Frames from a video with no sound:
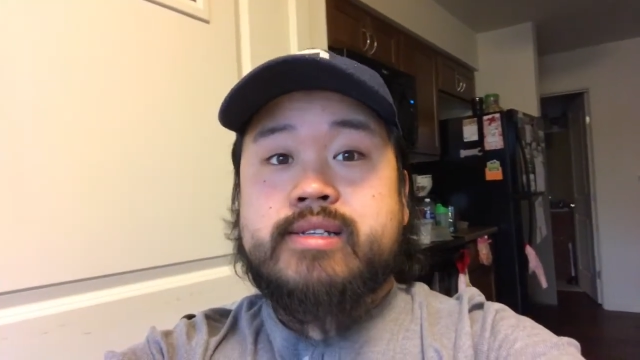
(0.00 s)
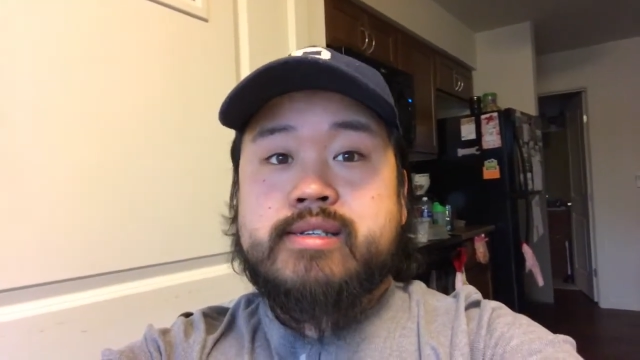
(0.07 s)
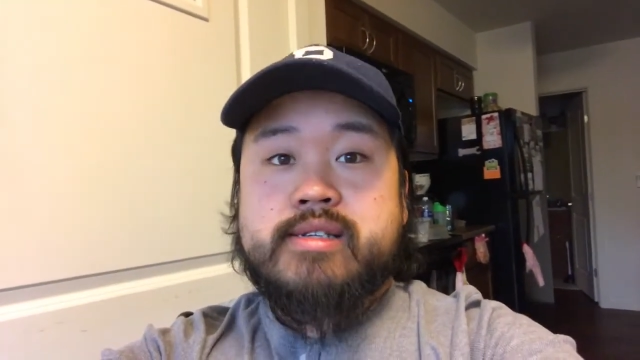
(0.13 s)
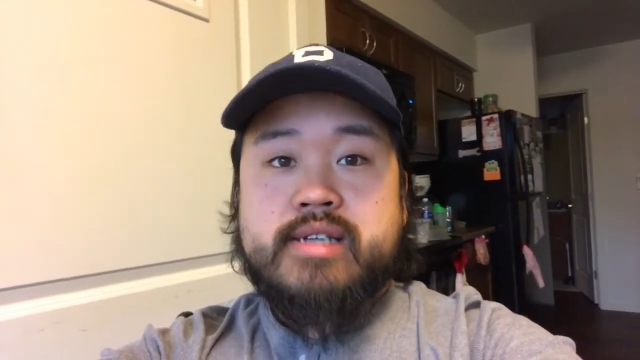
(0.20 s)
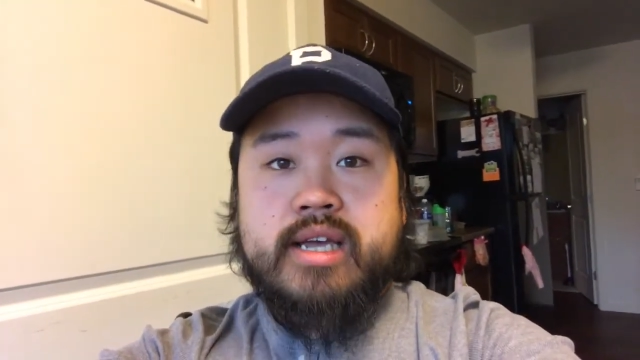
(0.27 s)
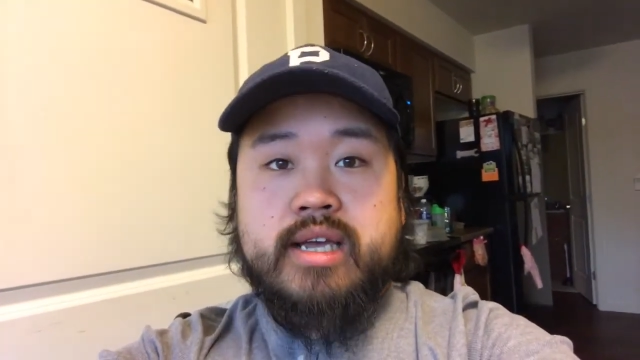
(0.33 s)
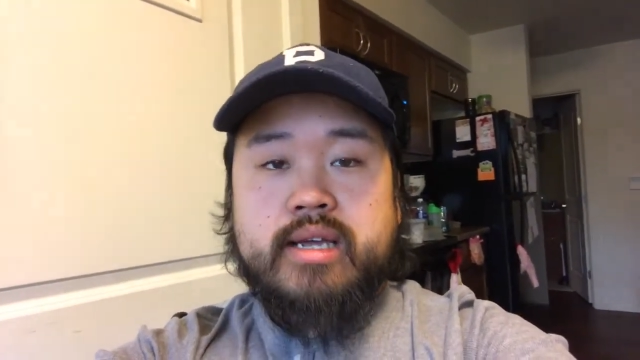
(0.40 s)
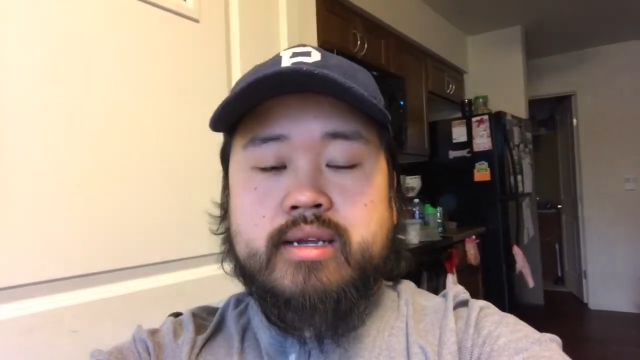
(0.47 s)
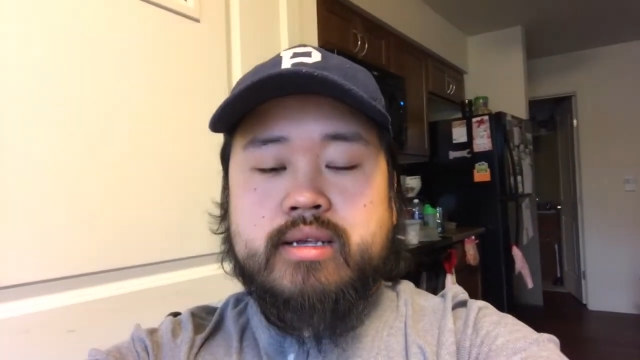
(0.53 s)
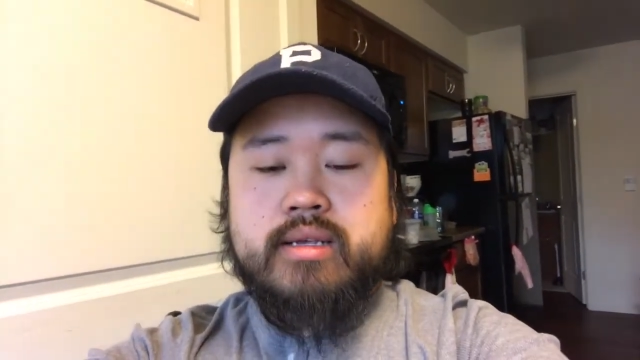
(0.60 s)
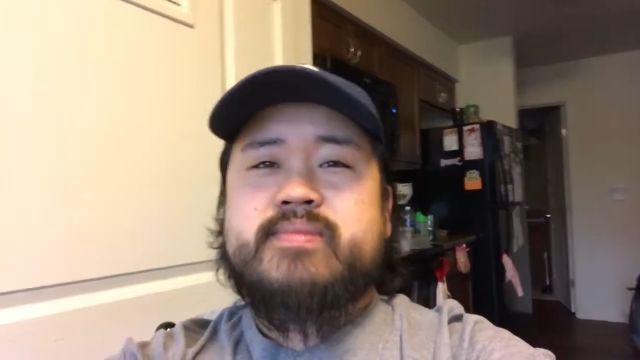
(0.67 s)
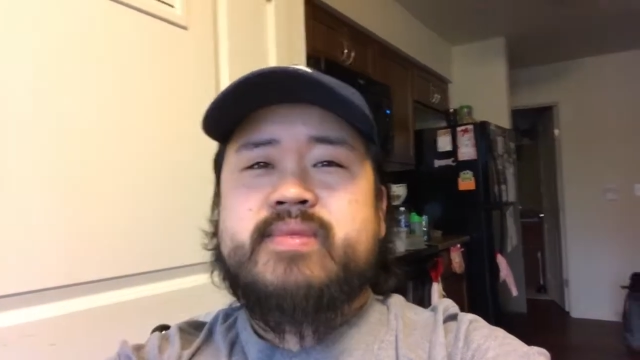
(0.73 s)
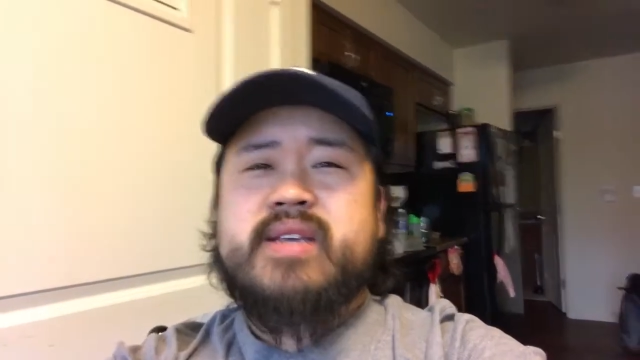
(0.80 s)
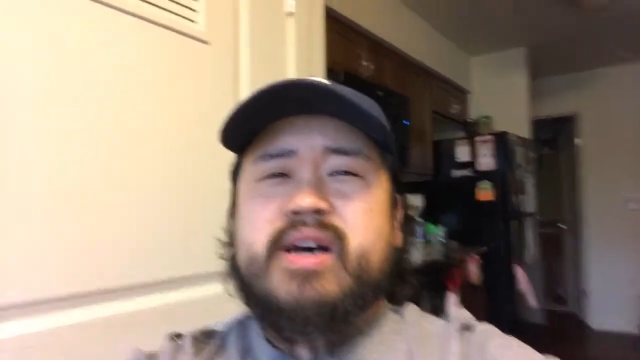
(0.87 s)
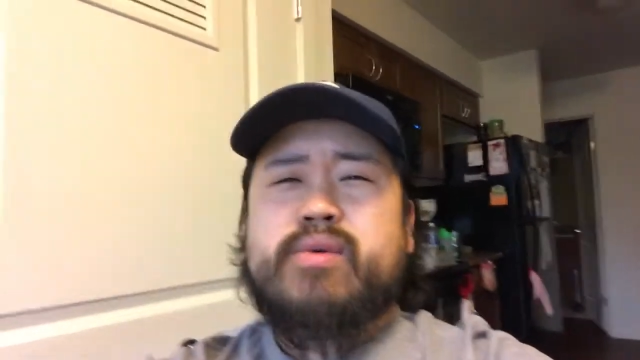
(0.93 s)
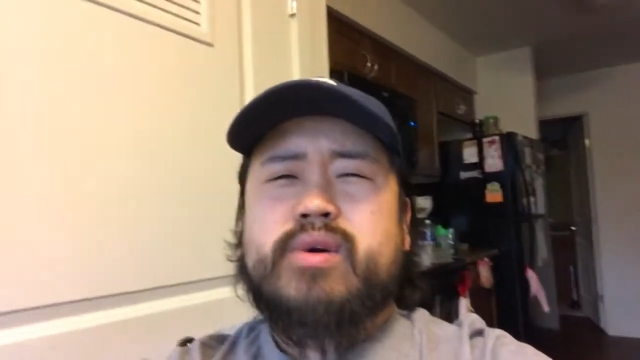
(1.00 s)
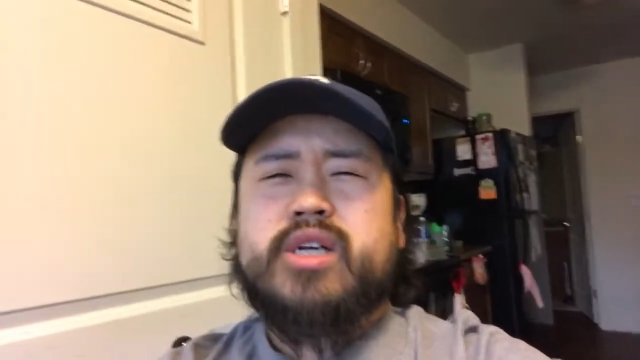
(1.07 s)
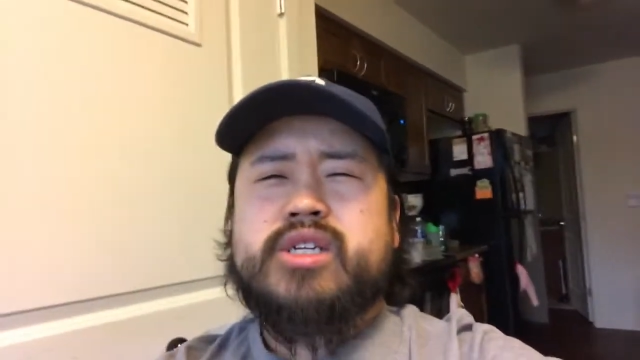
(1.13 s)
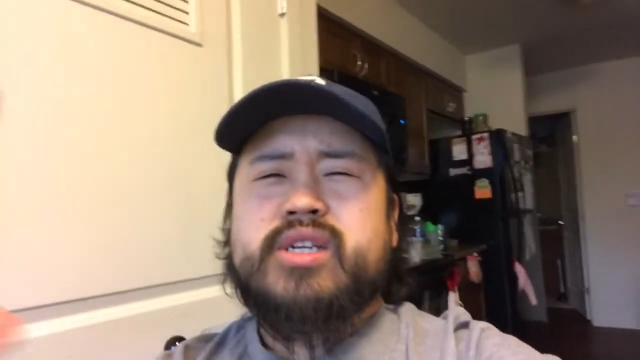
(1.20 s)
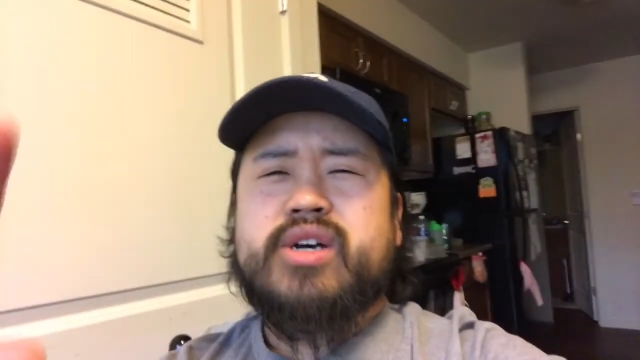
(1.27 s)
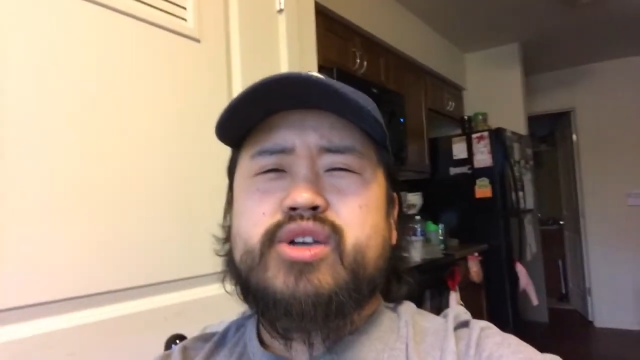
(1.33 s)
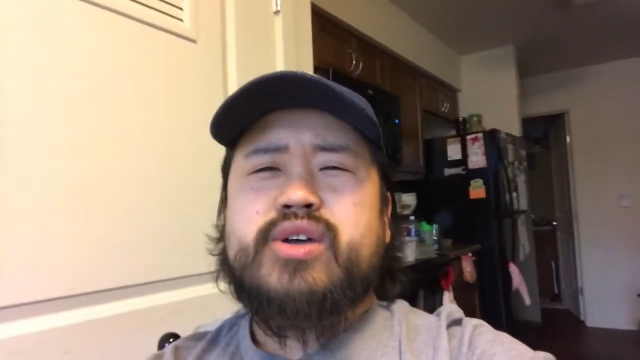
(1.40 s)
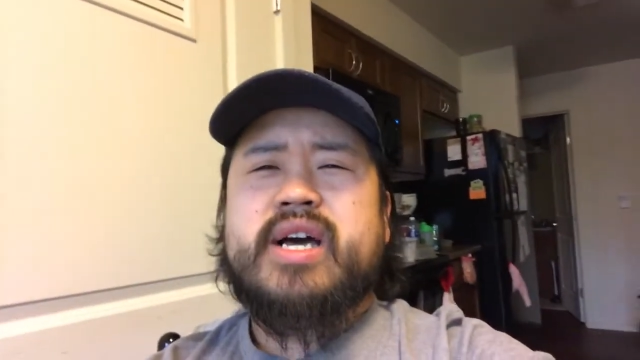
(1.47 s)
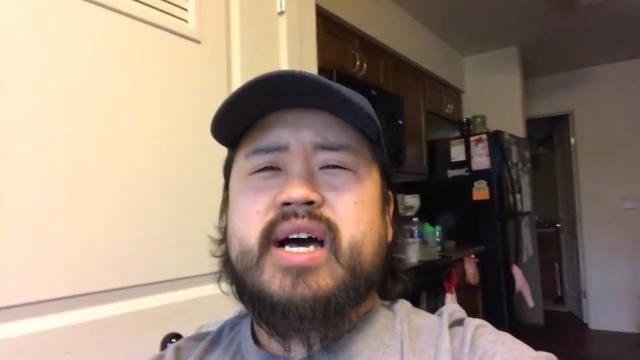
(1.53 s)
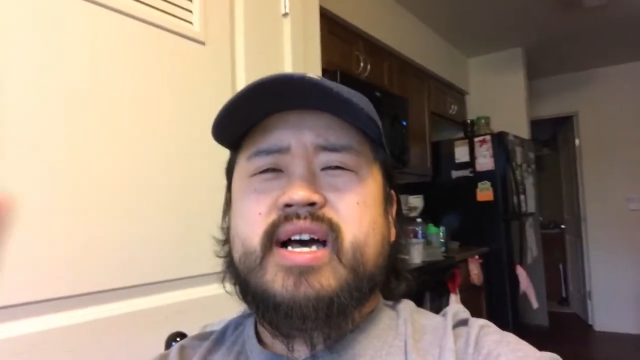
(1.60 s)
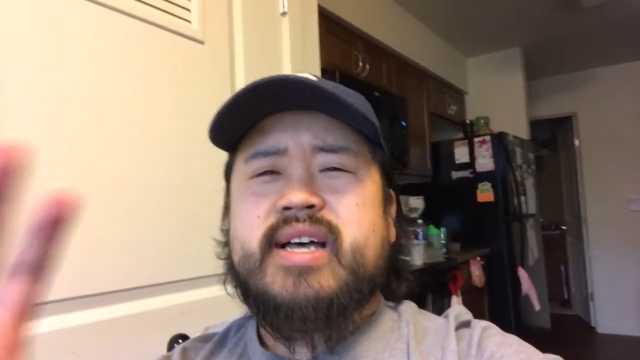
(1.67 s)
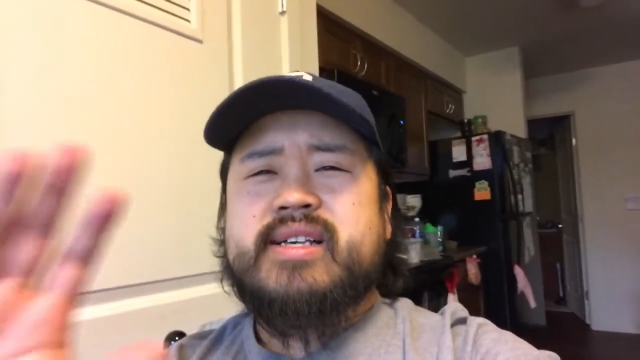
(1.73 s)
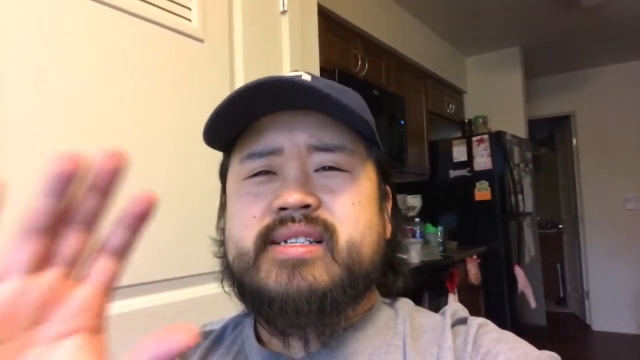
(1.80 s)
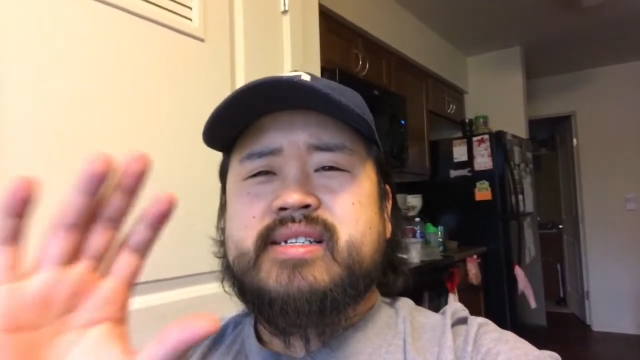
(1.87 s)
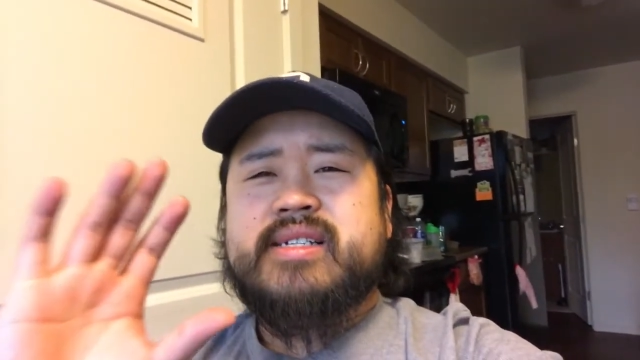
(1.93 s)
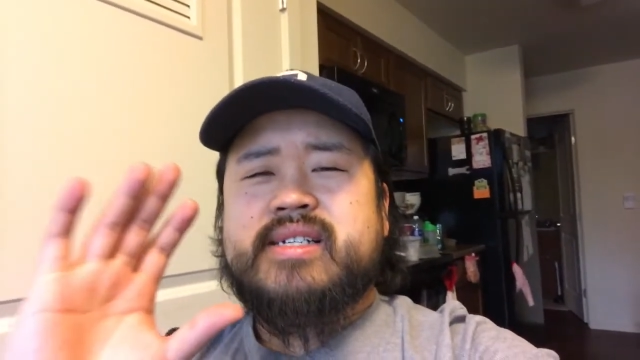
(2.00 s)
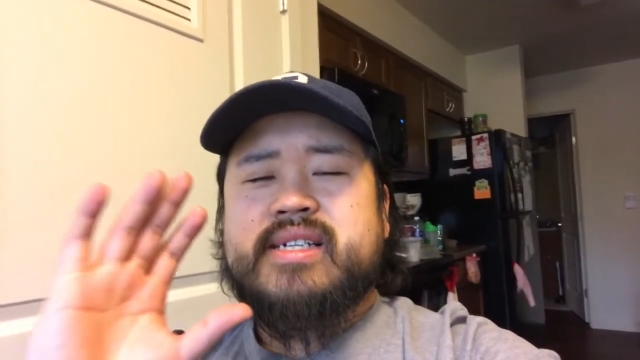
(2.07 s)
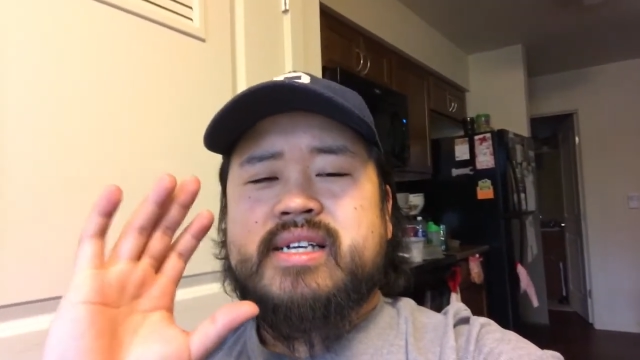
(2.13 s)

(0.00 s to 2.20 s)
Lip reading: state. I want to tell you guys,